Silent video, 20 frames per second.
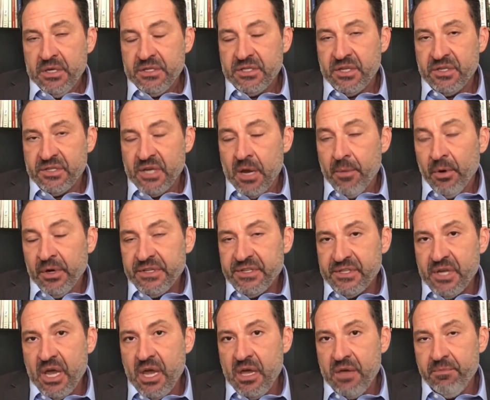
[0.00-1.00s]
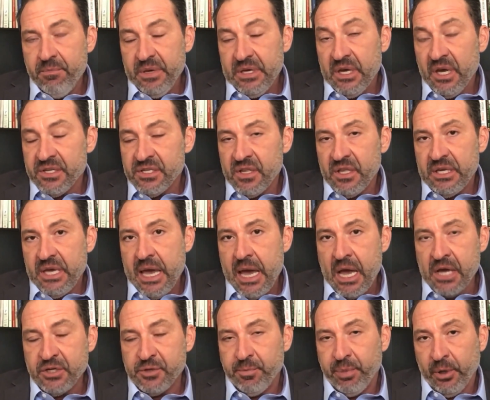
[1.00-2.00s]
So some would say because of the
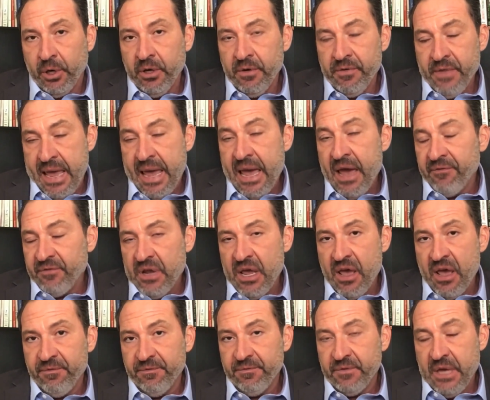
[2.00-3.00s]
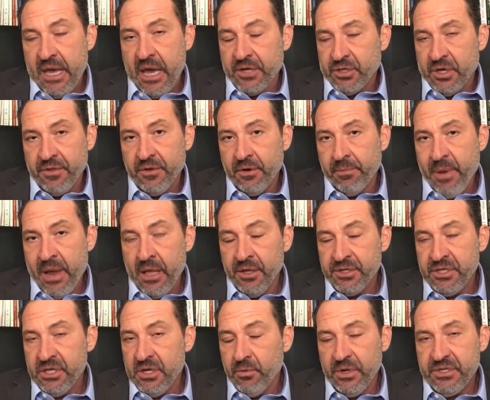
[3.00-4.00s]
cash burn, they have to have cash on their
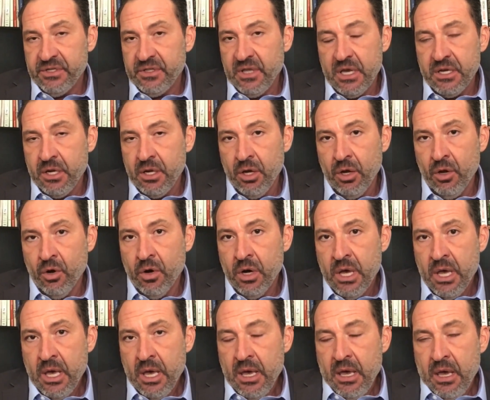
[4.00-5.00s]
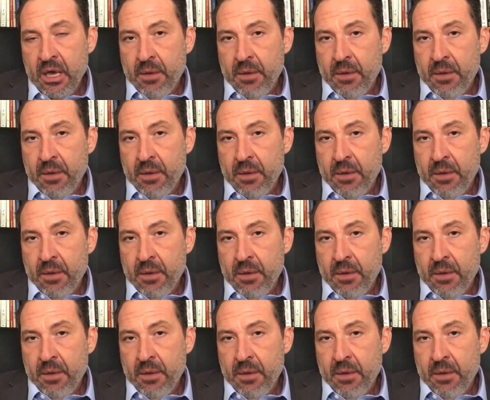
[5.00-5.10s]
balance sheet, which they do.